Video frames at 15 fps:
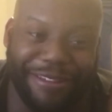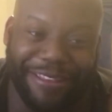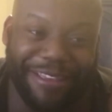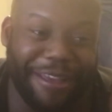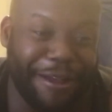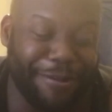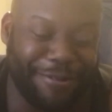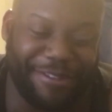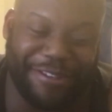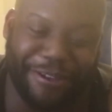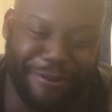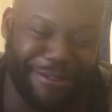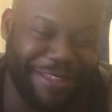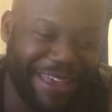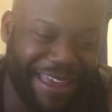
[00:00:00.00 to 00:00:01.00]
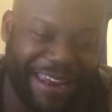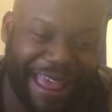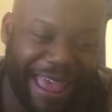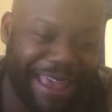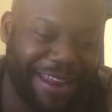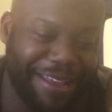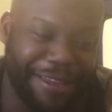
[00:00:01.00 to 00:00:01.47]
Y'all saw that
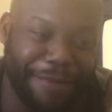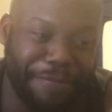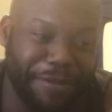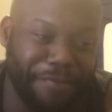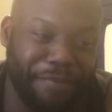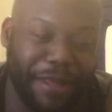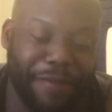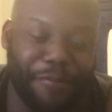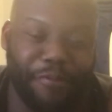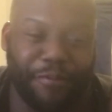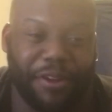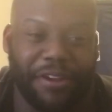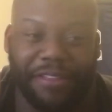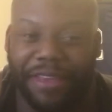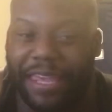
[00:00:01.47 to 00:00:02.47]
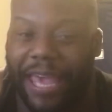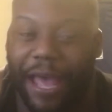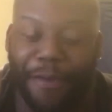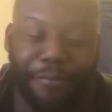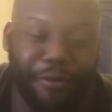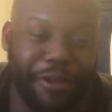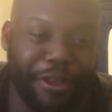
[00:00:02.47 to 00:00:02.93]
I had a couple of beefs with other
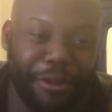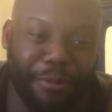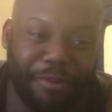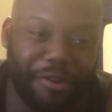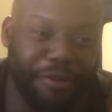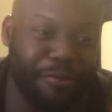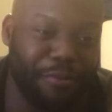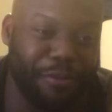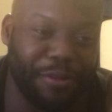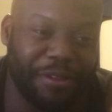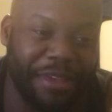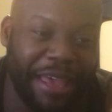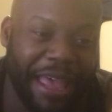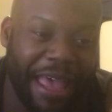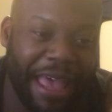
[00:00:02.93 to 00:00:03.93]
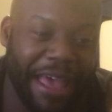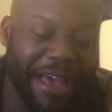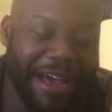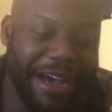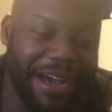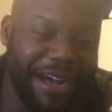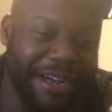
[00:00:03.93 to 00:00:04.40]
cowboy YouTubers.
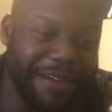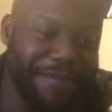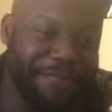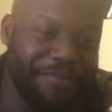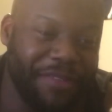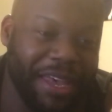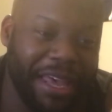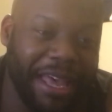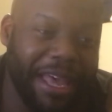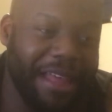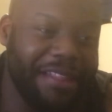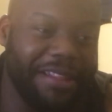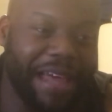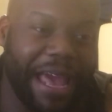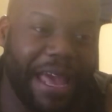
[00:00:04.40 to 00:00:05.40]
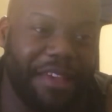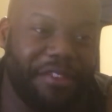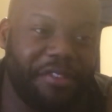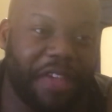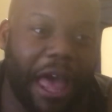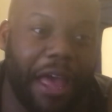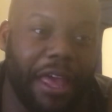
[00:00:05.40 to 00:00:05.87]
Um,
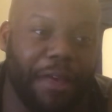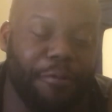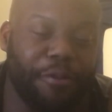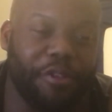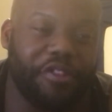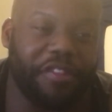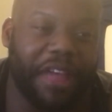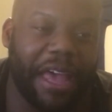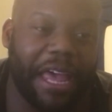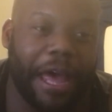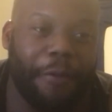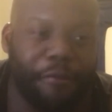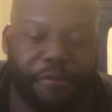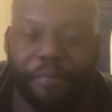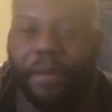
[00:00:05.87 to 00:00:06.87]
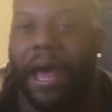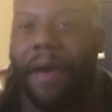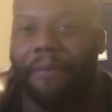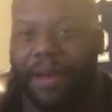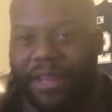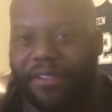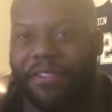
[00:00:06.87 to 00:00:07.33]
last, I, it was like I was
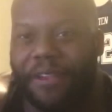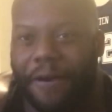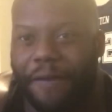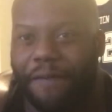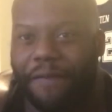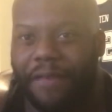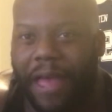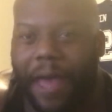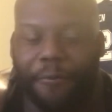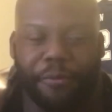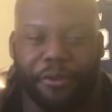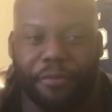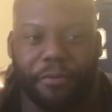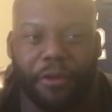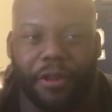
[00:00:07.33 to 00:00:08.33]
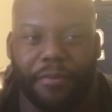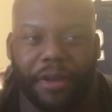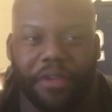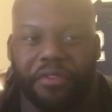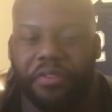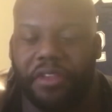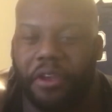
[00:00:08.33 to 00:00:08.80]
by myself. I was pretty
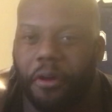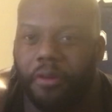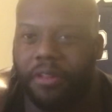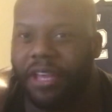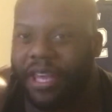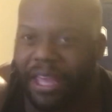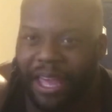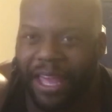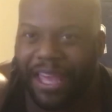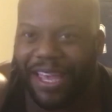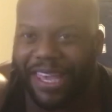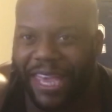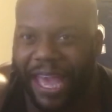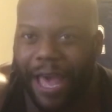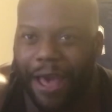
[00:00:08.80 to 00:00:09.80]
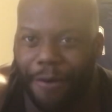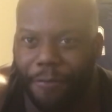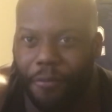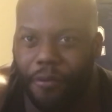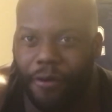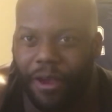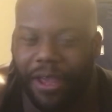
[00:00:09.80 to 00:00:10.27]
much the only
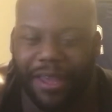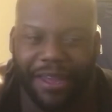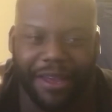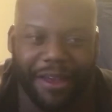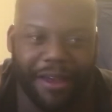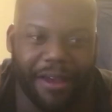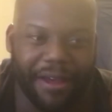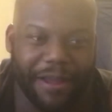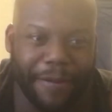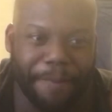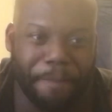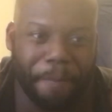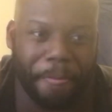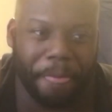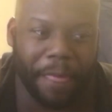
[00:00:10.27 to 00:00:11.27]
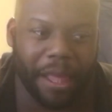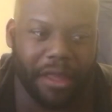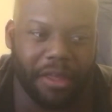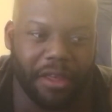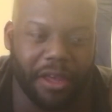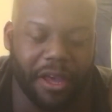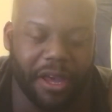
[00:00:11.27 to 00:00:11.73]
cowboy um,
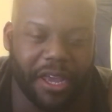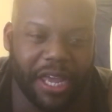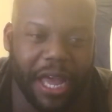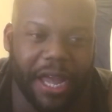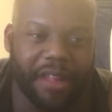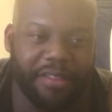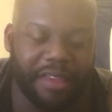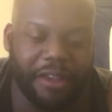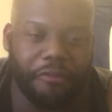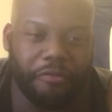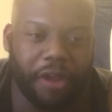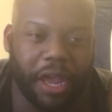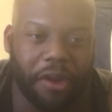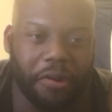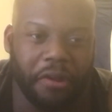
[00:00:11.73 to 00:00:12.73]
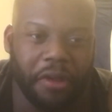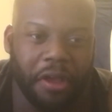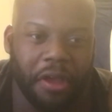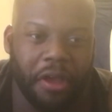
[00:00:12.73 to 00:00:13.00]
uh, content creator